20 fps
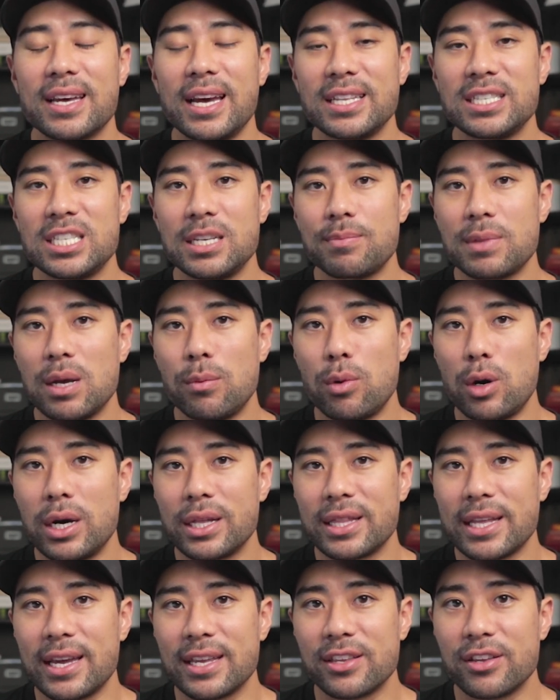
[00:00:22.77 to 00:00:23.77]
Okay, tip number
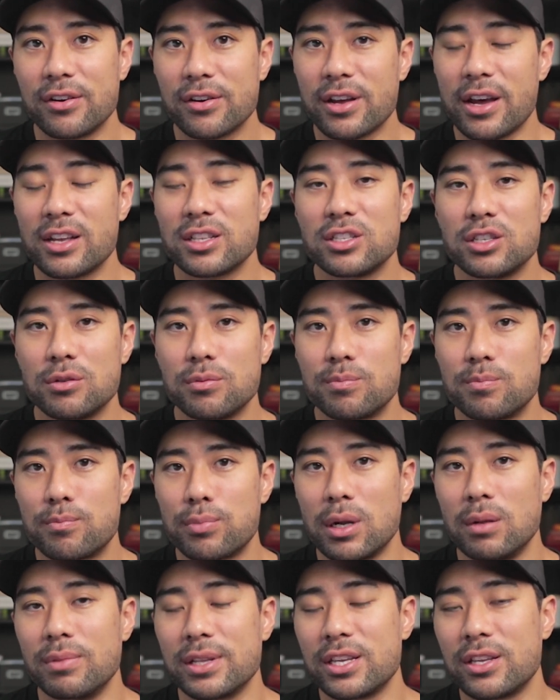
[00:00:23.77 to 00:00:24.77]
one that you're going to
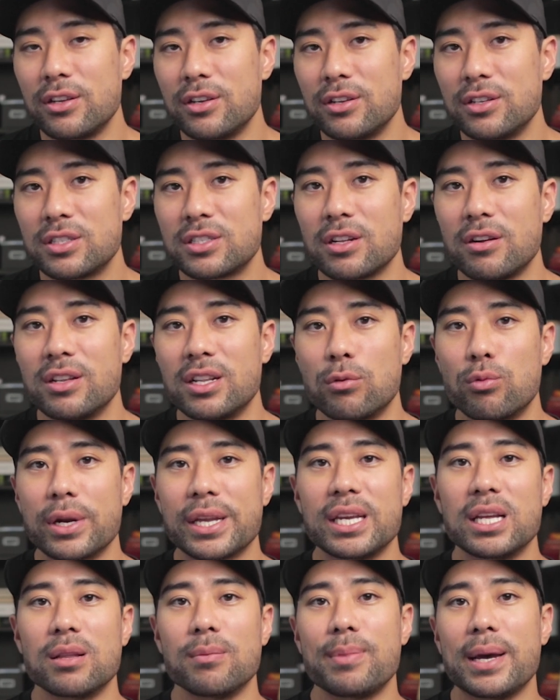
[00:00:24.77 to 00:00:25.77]
probably use on a
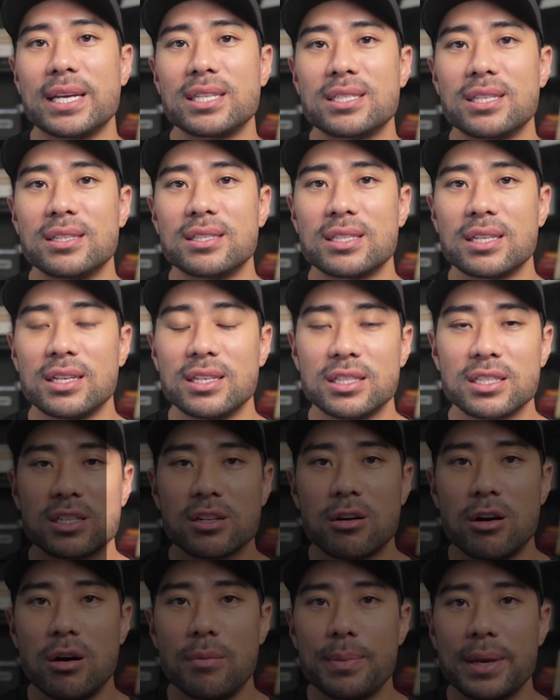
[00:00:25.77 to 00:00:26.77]
regular basis is
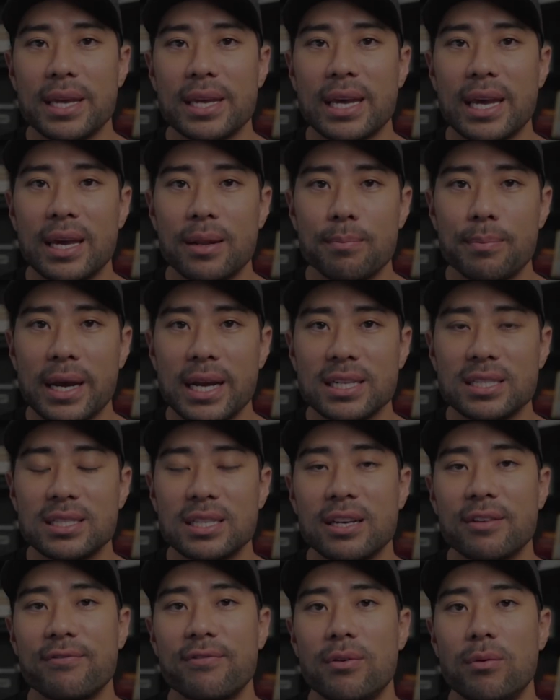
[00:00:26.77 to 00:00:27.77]
copying and
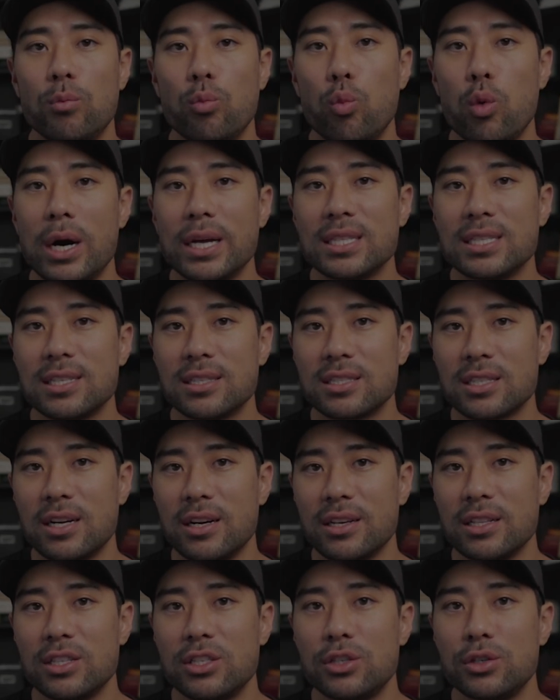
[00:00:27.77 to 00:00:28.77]
pasting from one
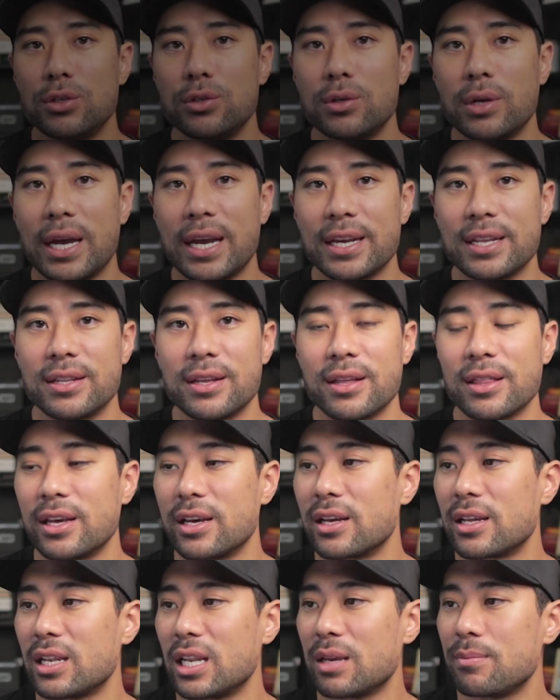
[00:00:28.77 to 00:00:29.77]
design to
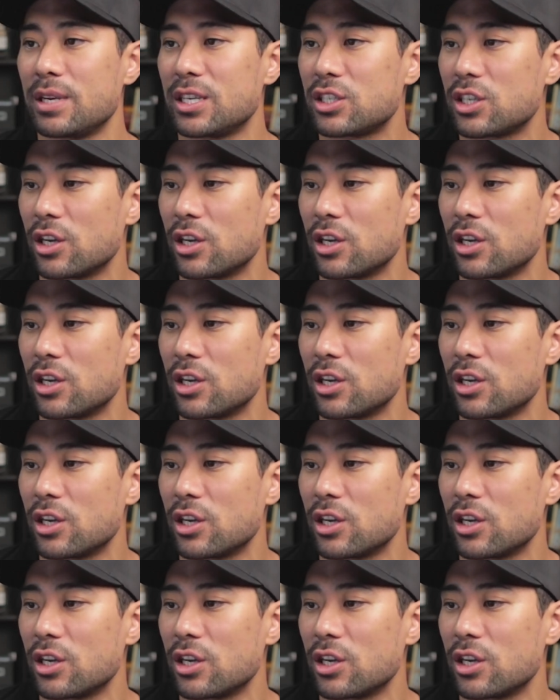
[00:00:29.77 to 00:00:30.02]
another. Let me